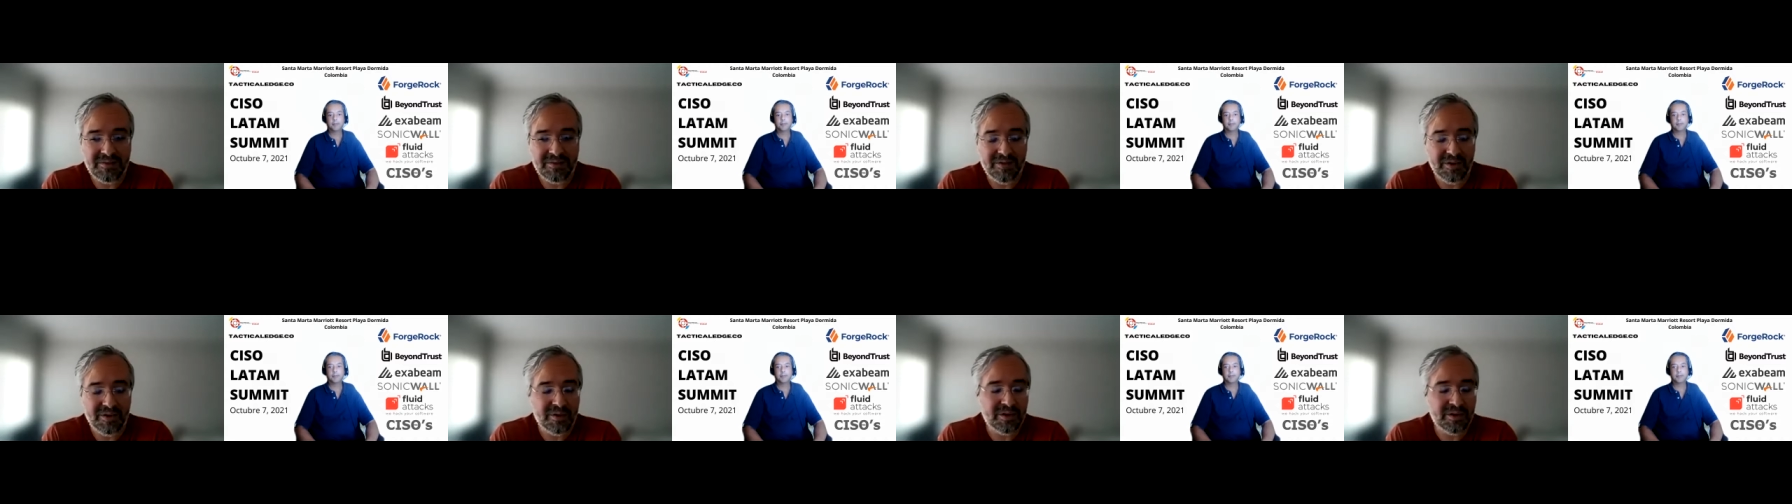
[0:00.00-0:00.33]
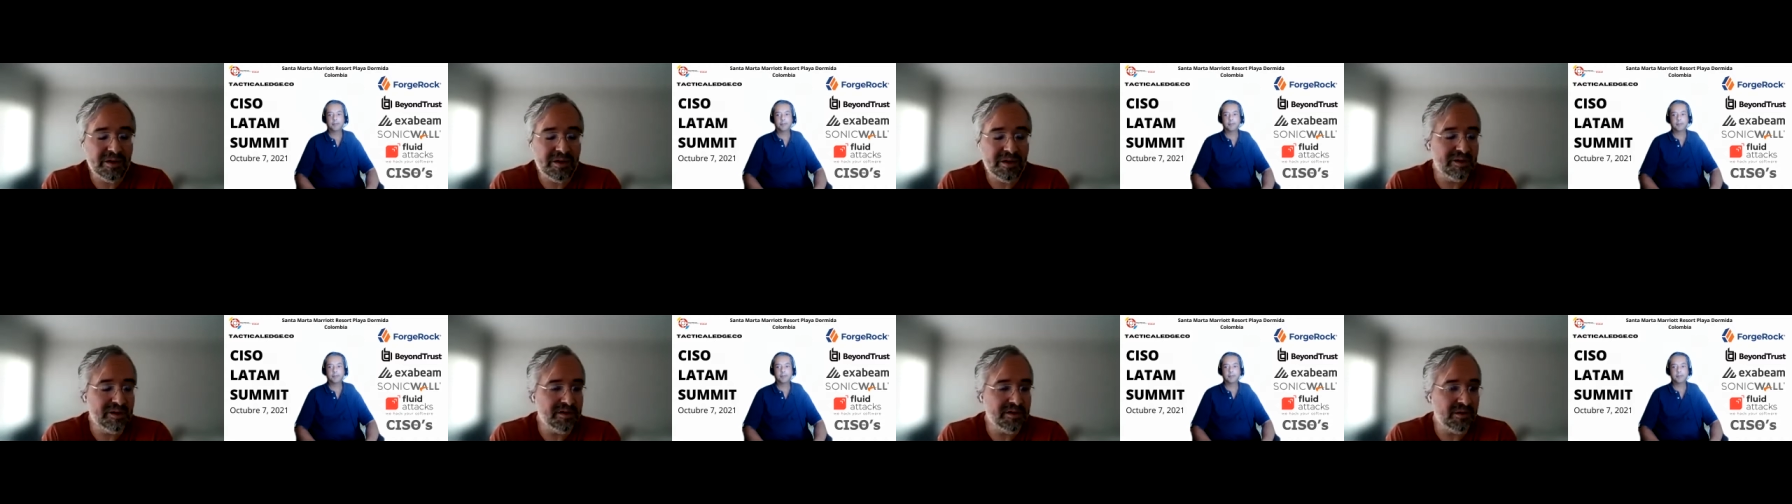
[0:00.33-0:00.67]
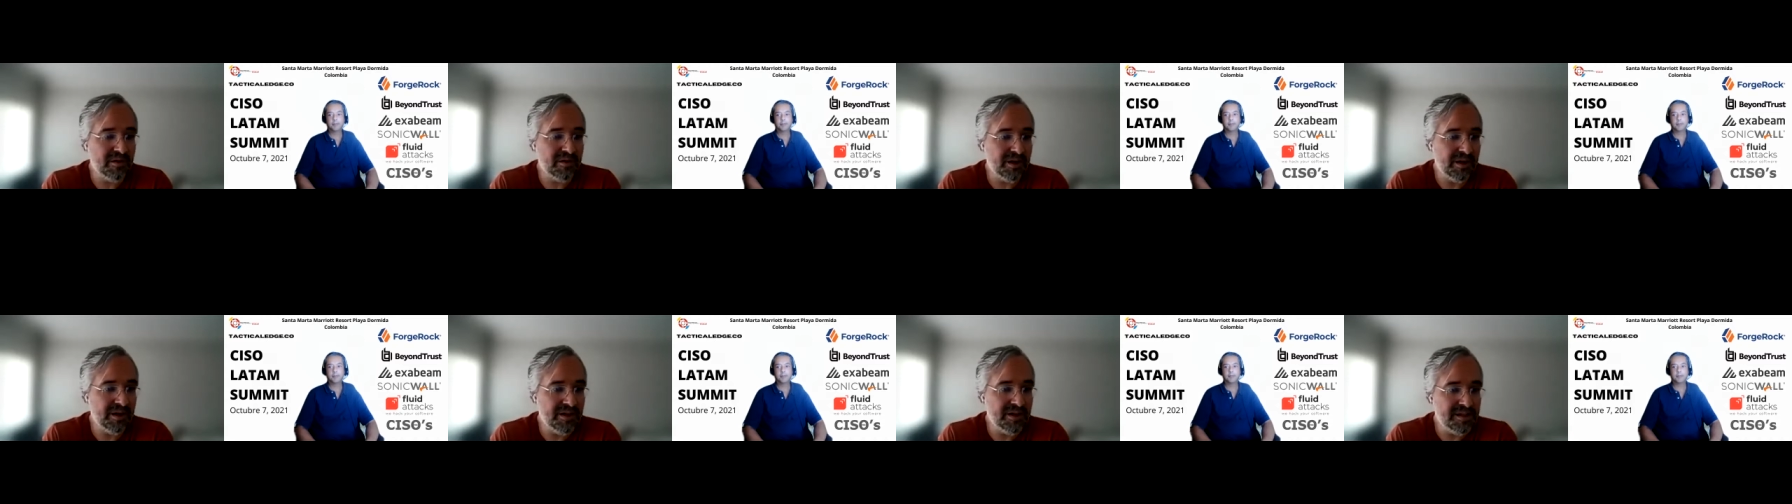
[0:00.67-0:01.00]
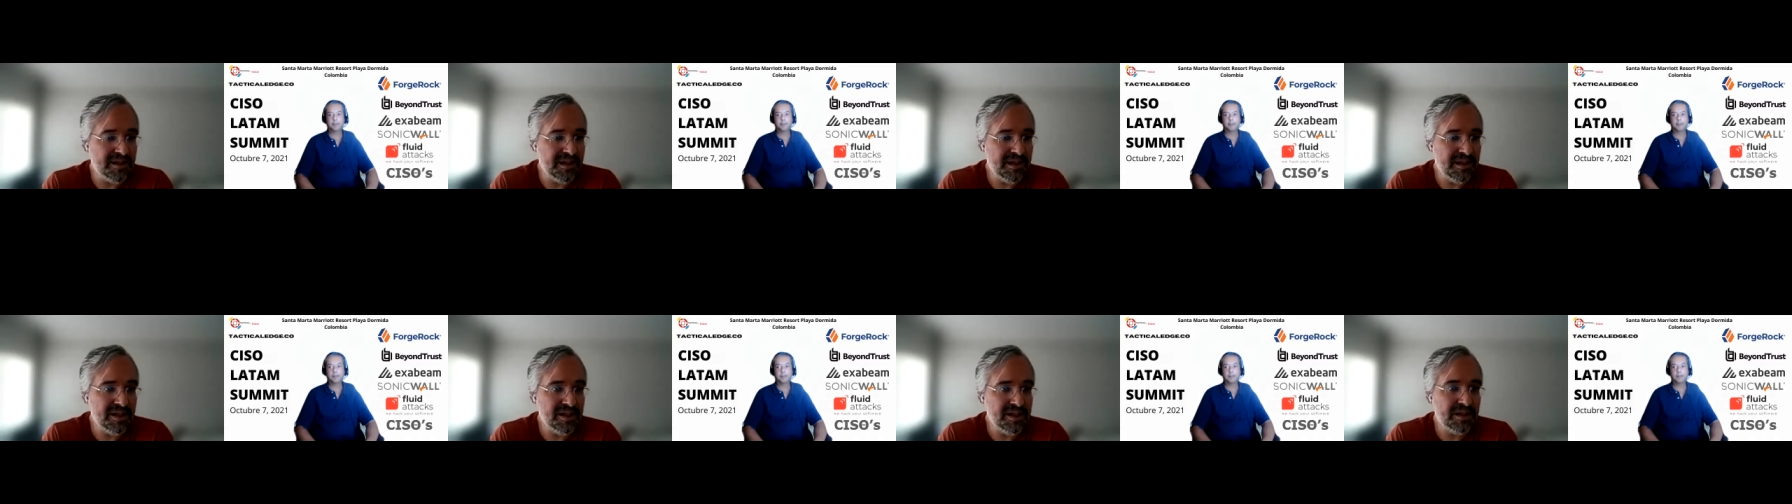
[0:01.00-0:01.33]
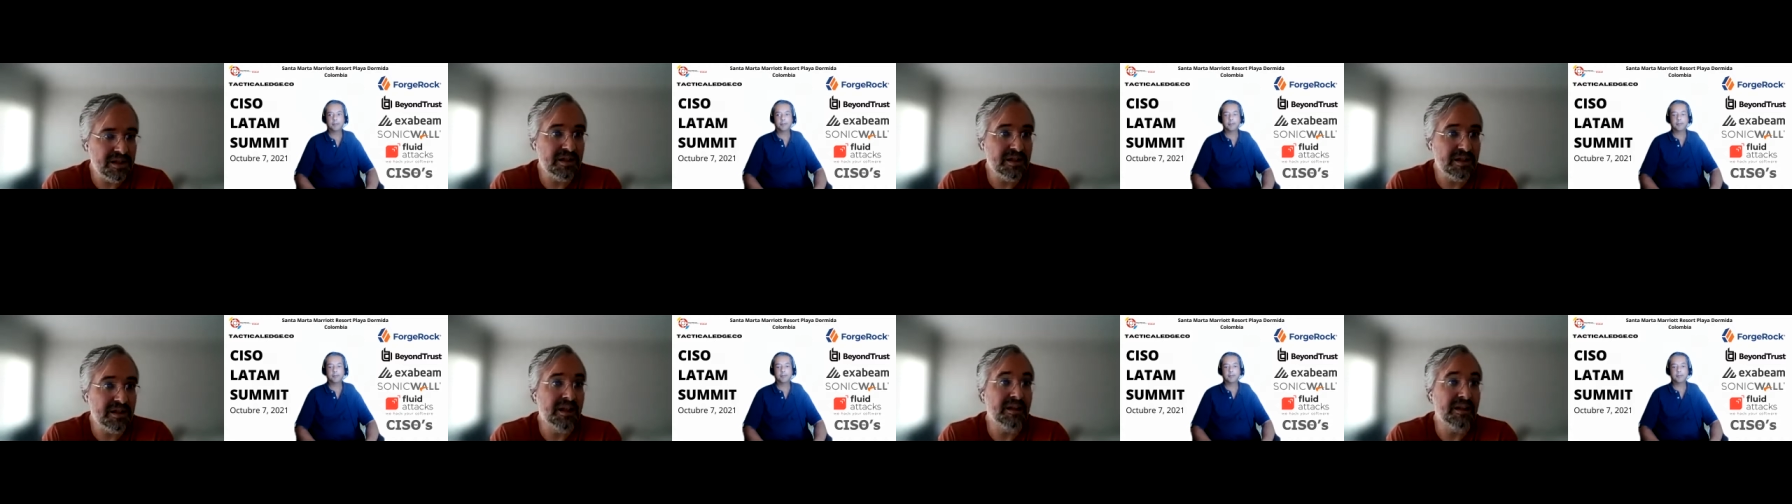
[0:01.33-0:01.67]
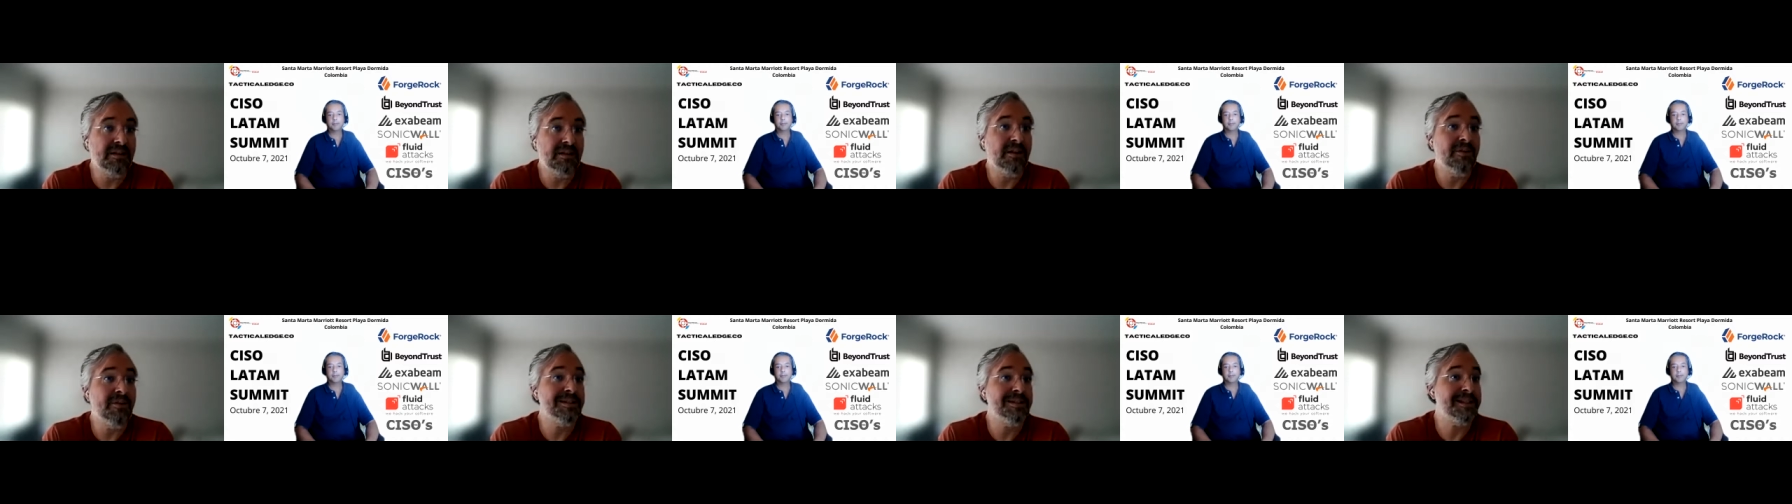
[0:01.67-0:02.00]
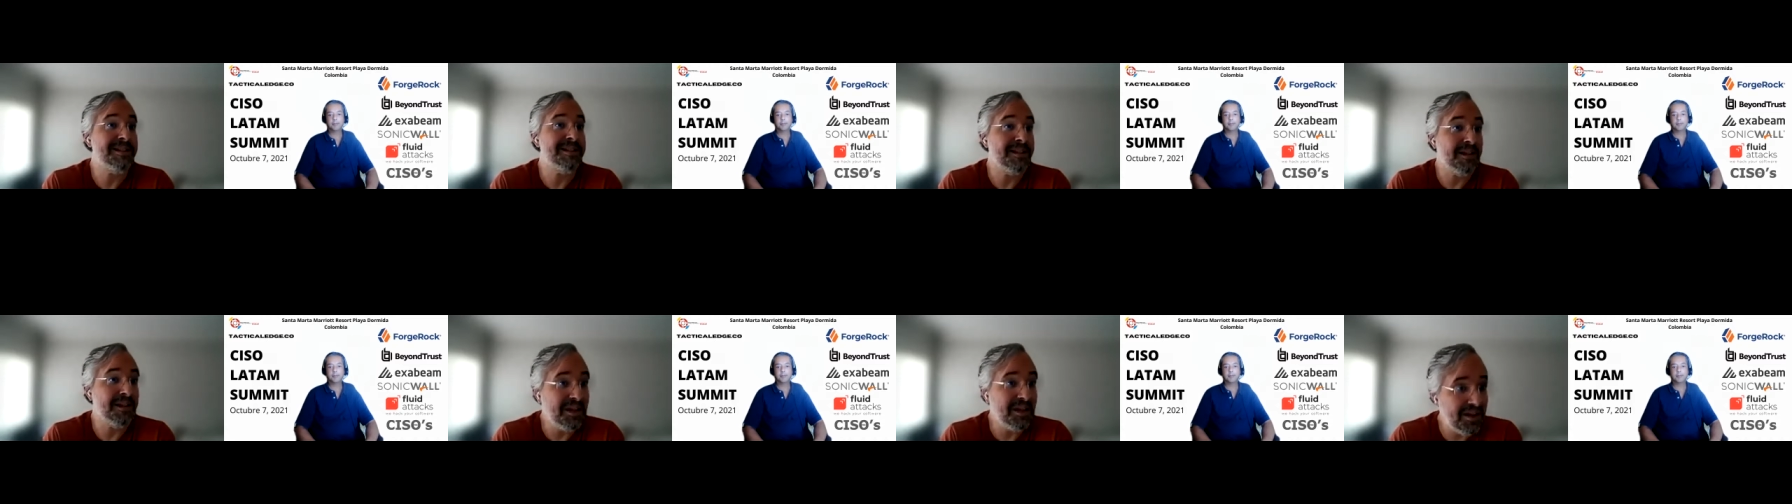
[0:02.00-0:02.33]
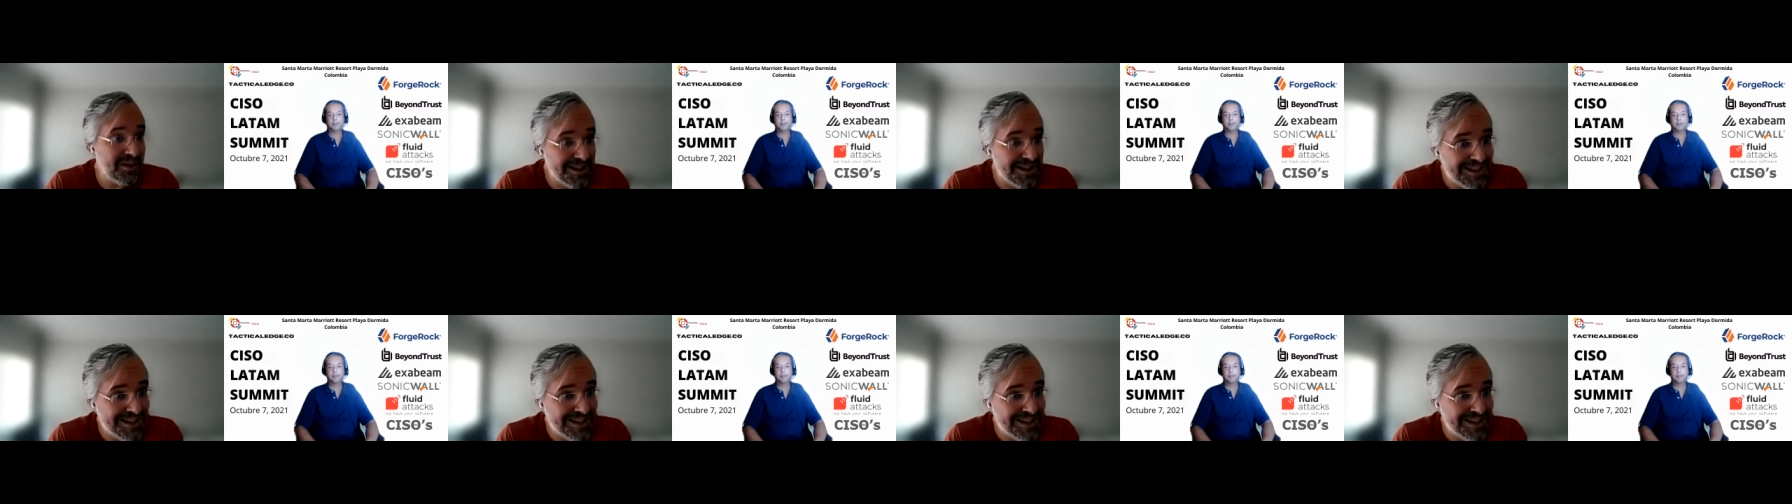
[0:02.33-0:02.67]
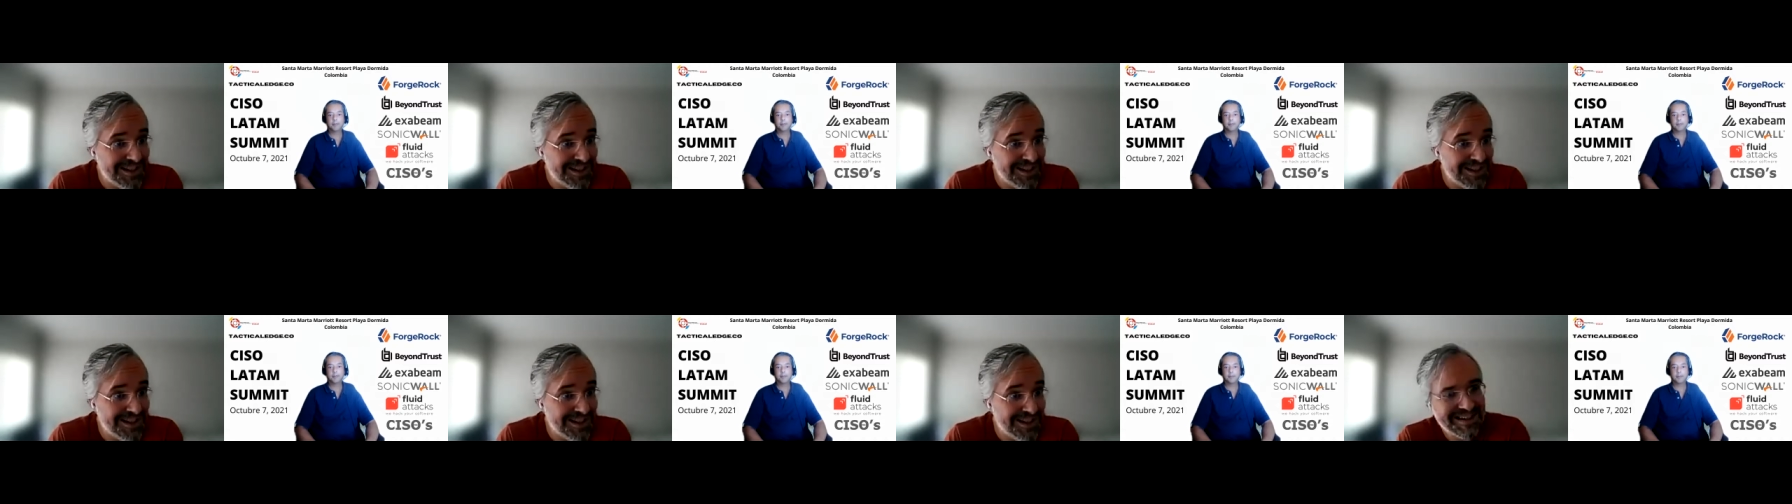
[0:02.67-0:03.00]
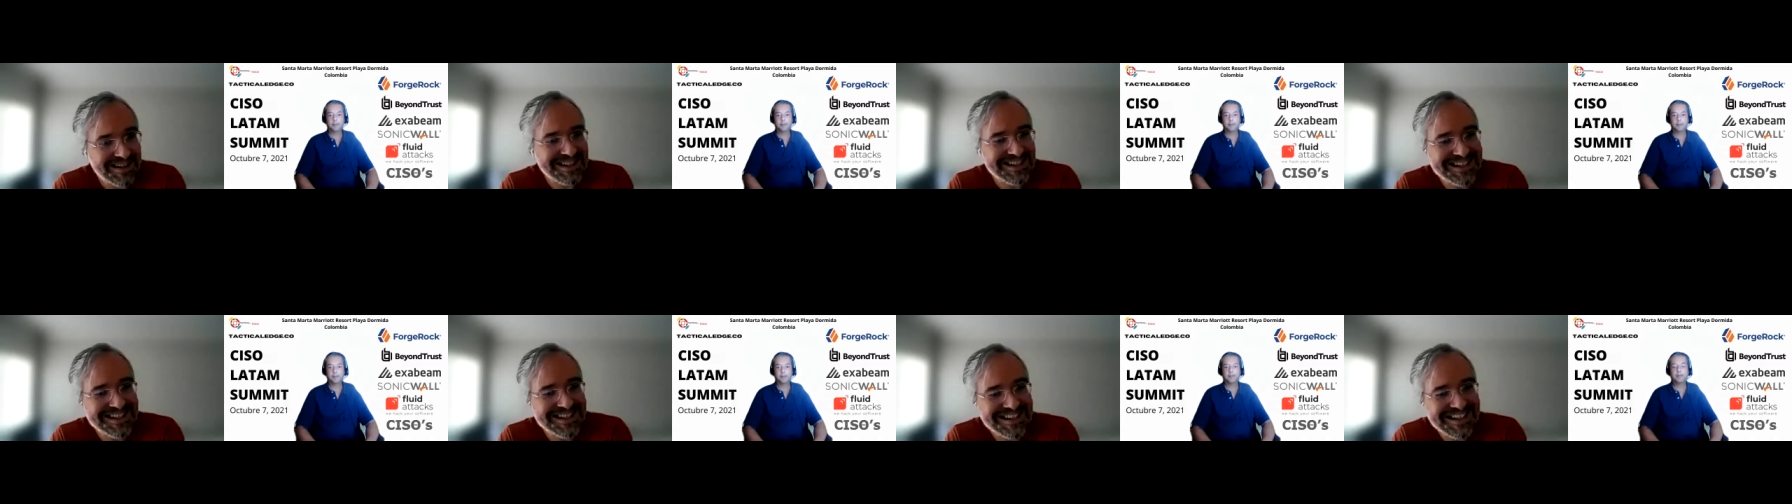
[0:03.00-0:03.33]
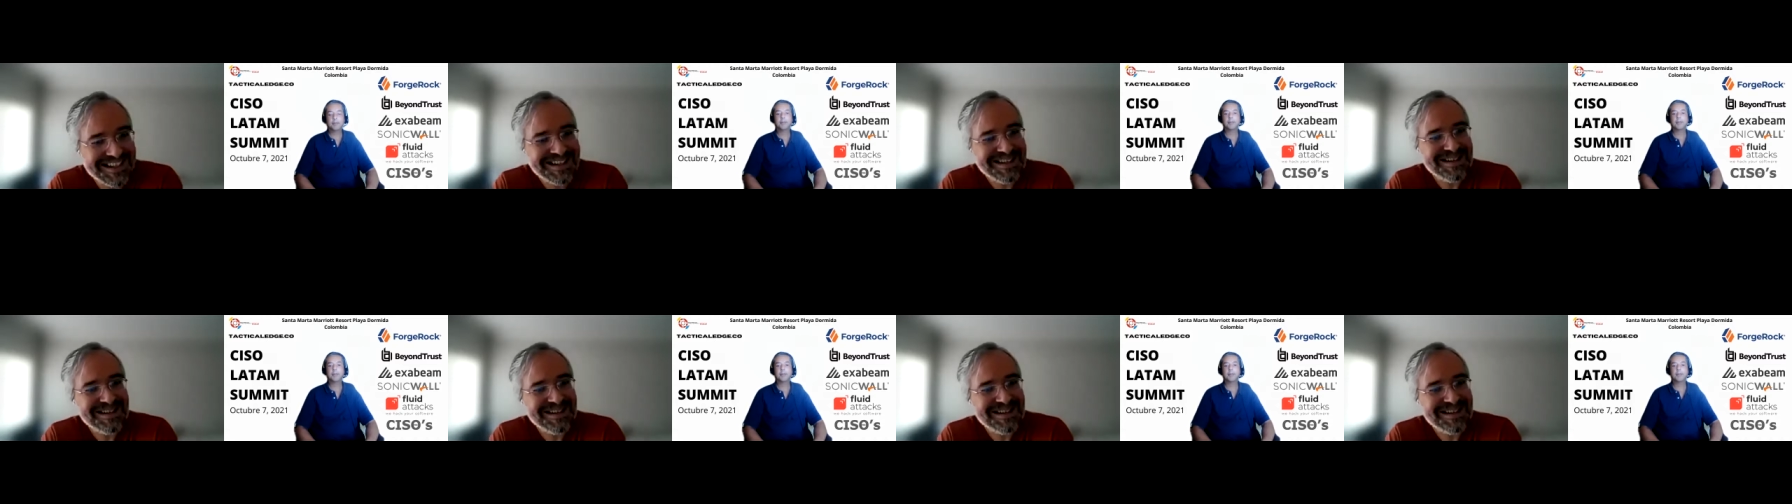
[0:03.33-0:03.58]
focused organization, and there is a security focused